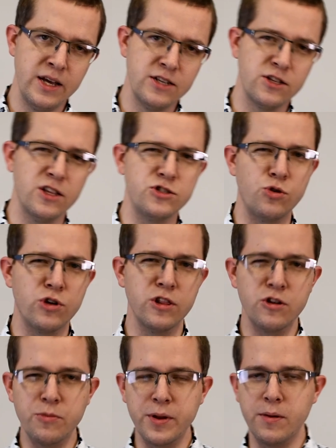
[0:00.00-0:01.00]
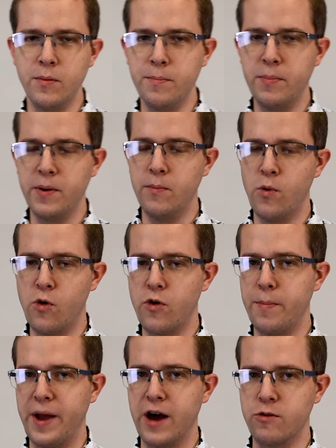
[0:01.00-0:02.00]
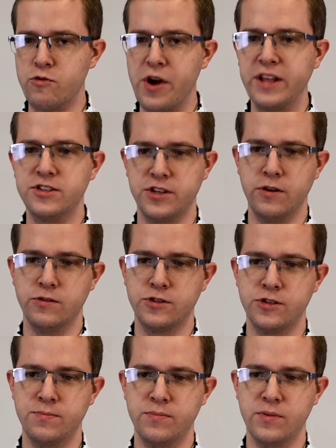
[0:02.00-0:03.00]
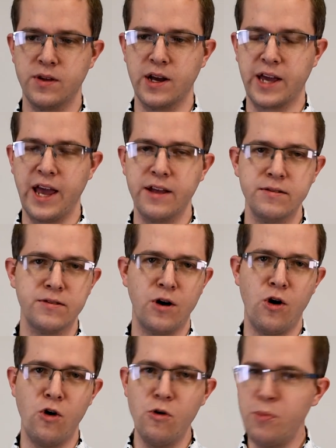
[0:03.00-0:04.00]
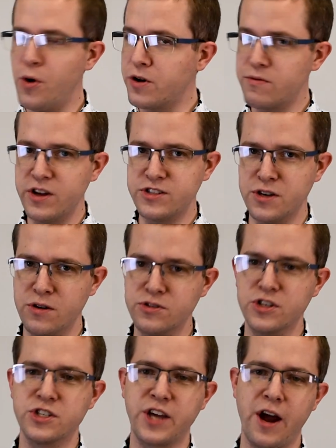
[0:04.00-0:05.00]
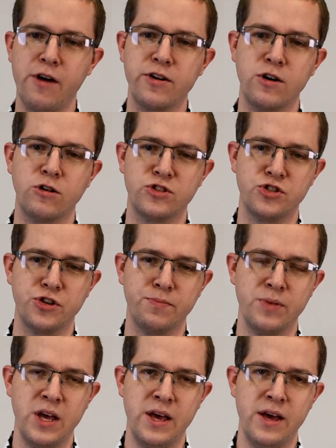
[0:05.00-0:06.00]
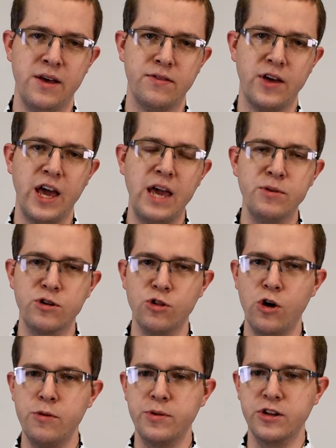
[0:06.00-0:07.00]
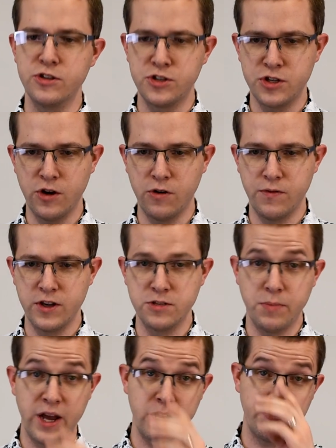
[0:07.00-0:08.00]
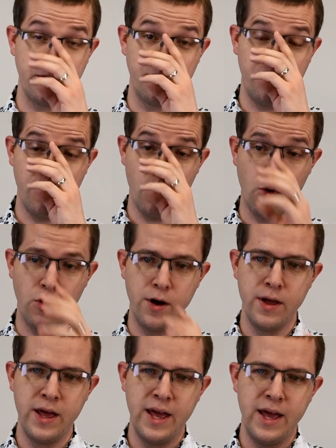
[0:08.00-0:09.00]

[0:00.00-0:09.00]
So let's talk a bit more about red cells. Again, the whole point of red cells is carrying oxygen. The hemoglobin itself is made up of four